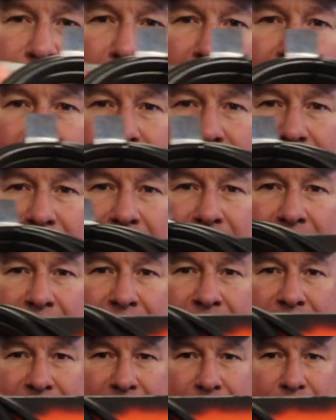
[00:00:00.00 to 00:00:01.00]
melts
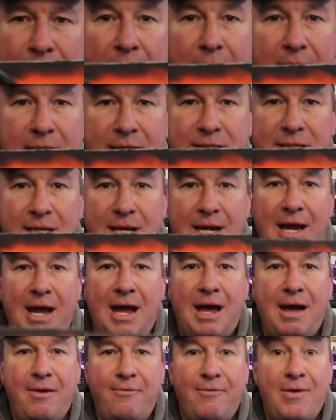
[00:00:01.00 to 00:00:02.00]
some ice that I
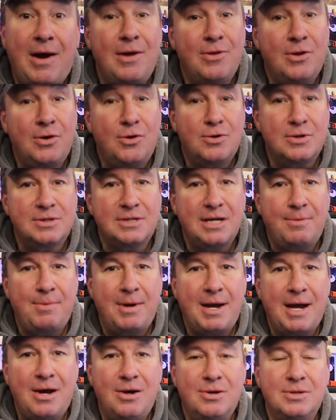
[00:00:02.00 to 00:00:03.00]
have on the north side of
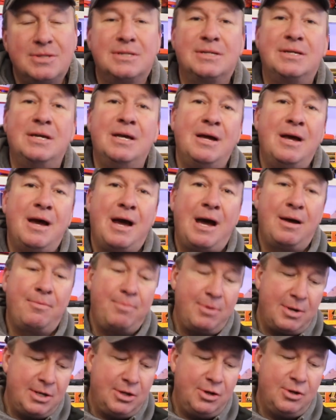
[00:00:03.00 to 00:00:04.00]
my house,
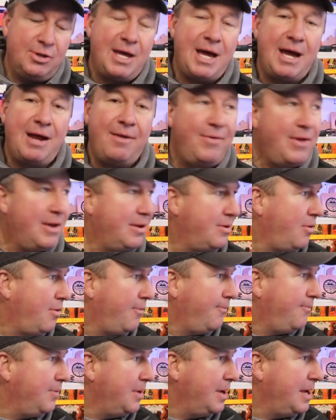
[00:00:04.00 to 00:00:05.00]
I'm going to do that, and then
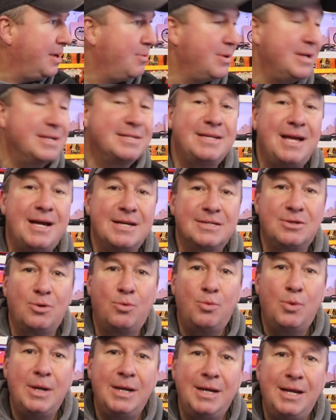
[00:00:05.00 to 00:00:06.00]
hopefully when it's not
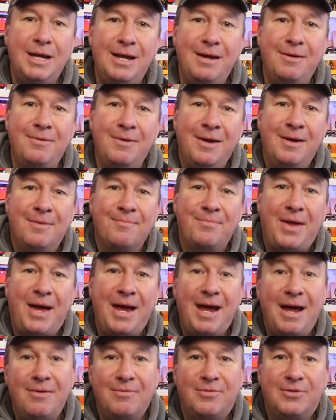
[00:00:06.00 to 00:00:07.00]
so windy,
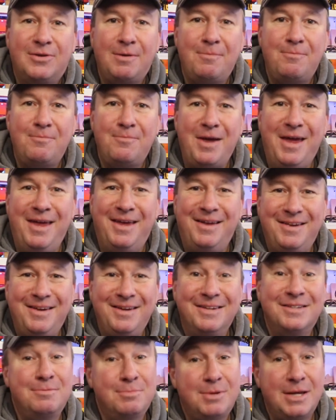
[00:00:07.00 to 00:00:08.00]
I have some
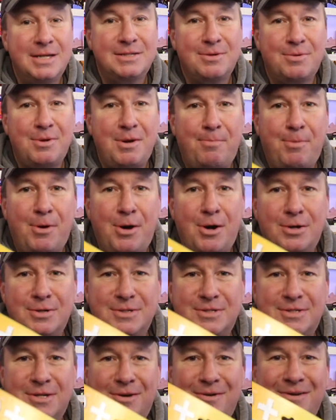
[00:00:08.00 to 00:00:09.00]
things I'm going to
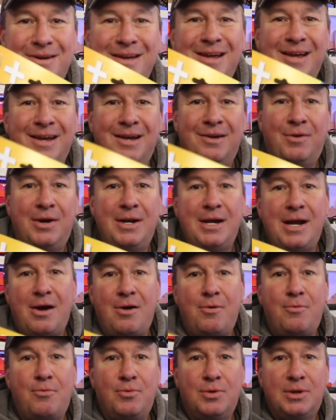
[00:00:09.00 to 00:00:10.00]
burn. So right
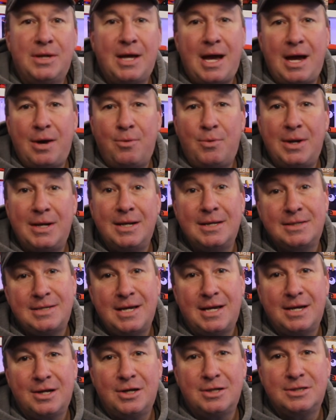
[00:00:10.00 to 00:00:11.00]
now with the high wind, it's
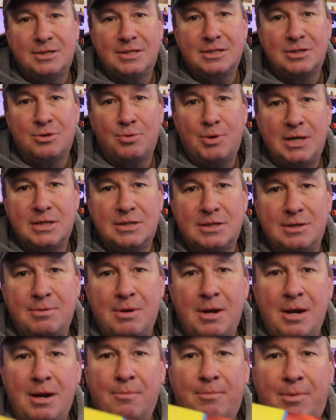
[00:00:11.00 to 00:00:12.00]
not a good
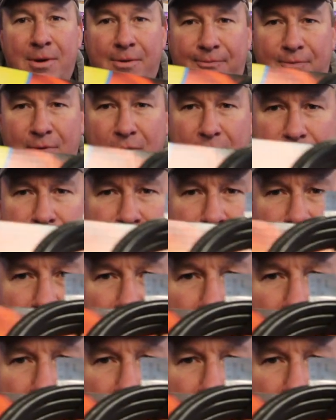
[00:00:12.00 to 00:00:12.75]
situation, but for